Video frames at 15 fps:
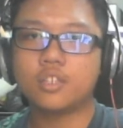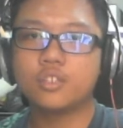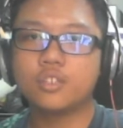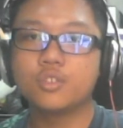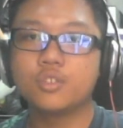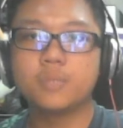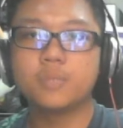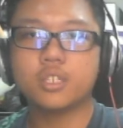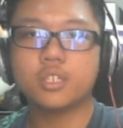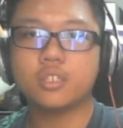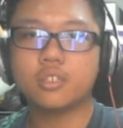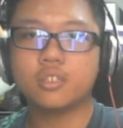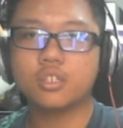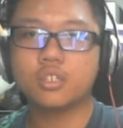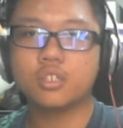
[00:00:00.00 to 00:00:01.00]

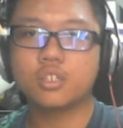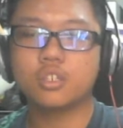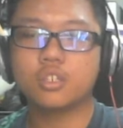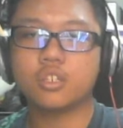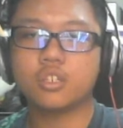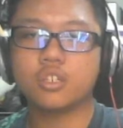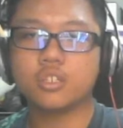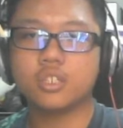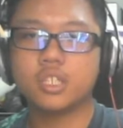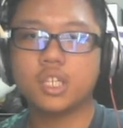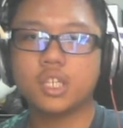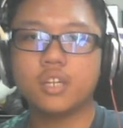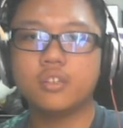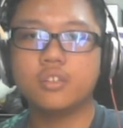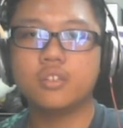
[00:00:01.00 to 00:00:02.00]
human girl
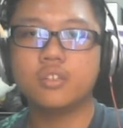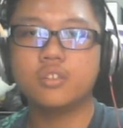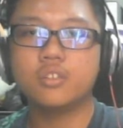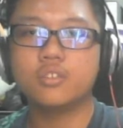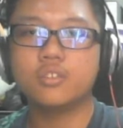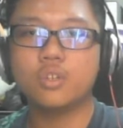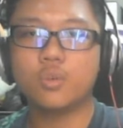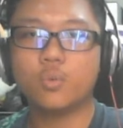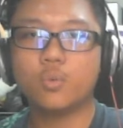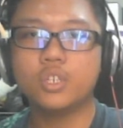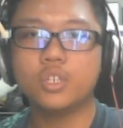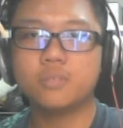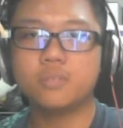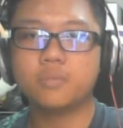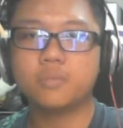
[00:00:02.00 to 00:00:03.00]
that, you know,
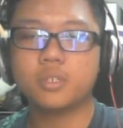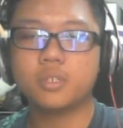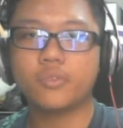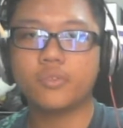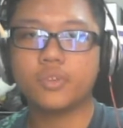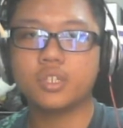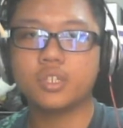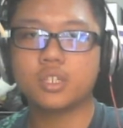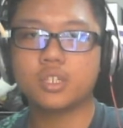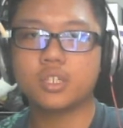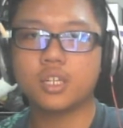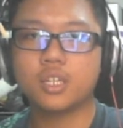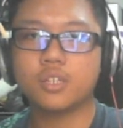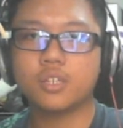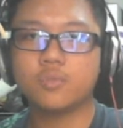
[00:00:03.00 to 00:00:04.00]
worshipped and
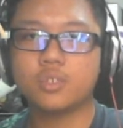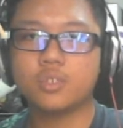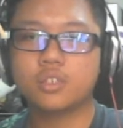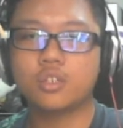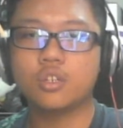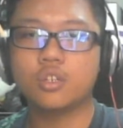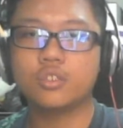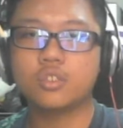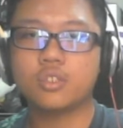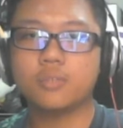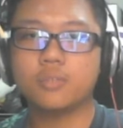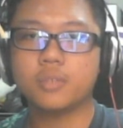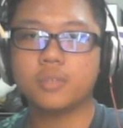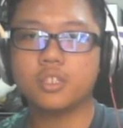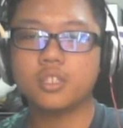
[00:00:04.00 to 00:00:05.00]
everything and was close to
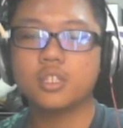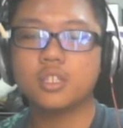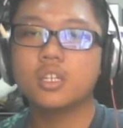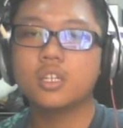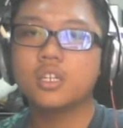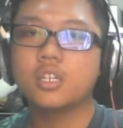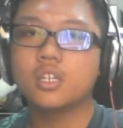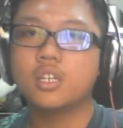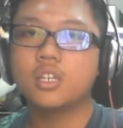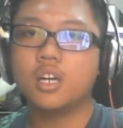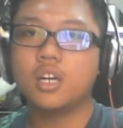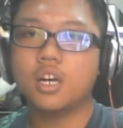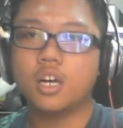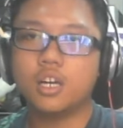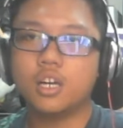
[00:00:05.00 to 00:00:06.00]
him and
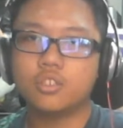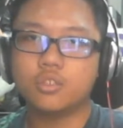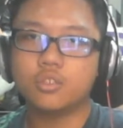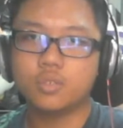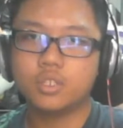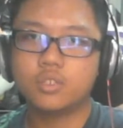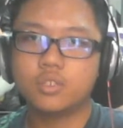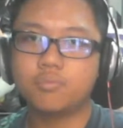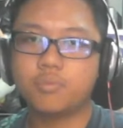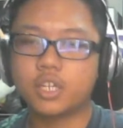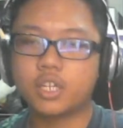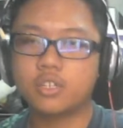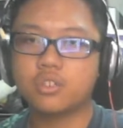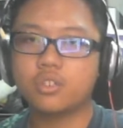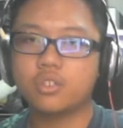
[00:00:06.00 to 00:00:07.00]
you know, was
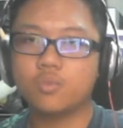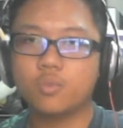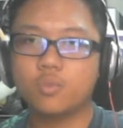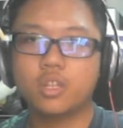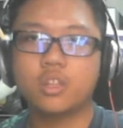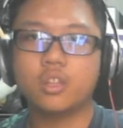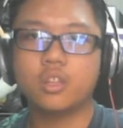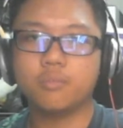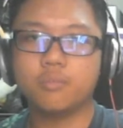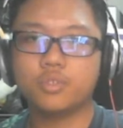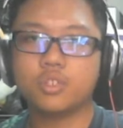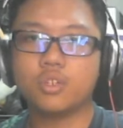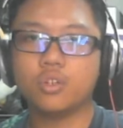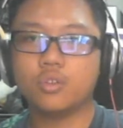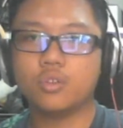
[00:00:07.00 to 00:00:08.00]
pregnant with them,
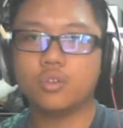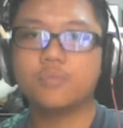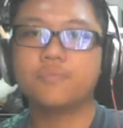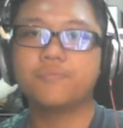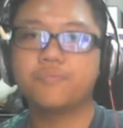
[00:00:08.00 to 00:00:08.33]
so,